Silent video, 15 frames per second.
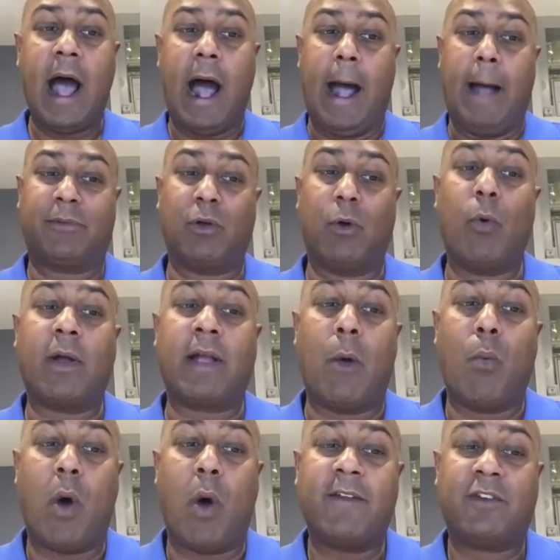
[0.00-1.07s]
So
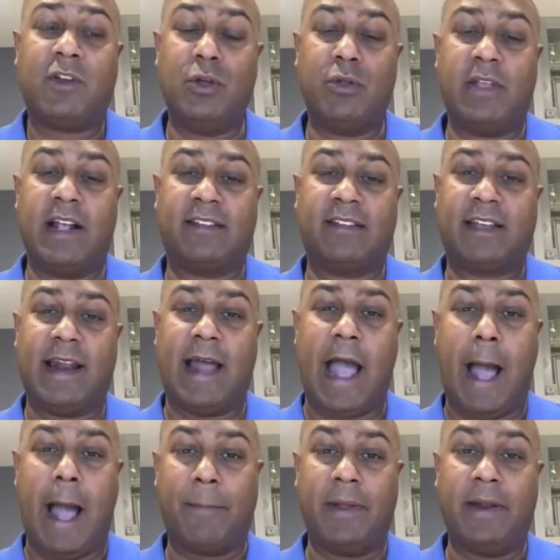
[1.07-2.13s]
again, one of two things can
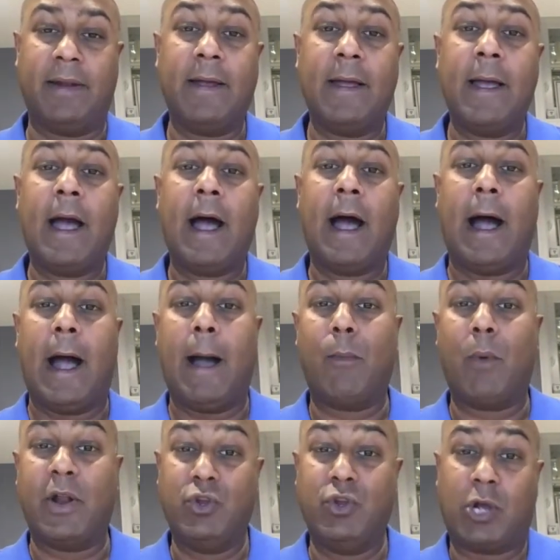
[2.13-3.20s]
happen.
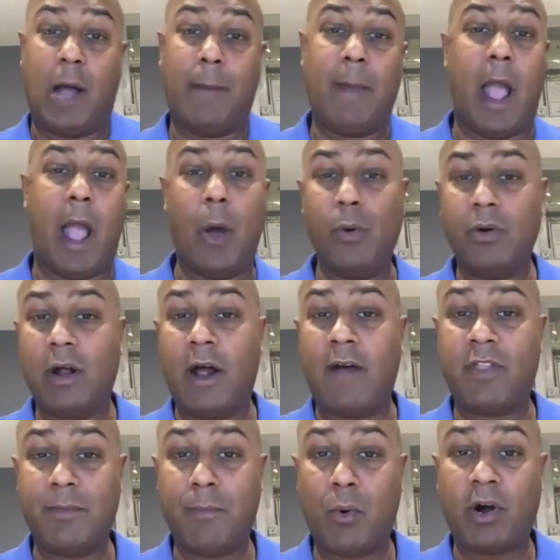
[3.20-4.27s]
When you come out of
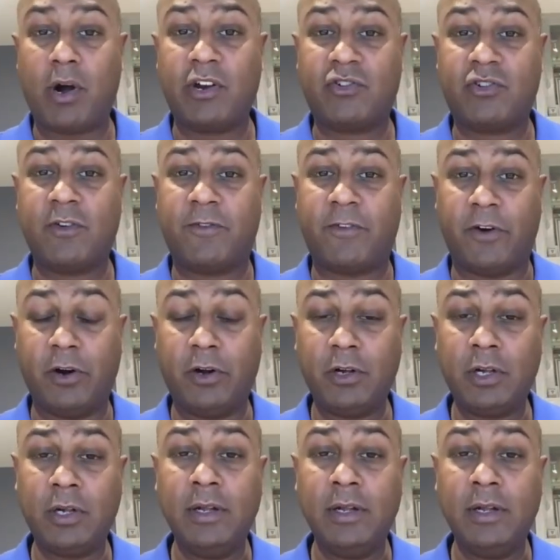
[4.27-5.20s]
the mortgage deferral,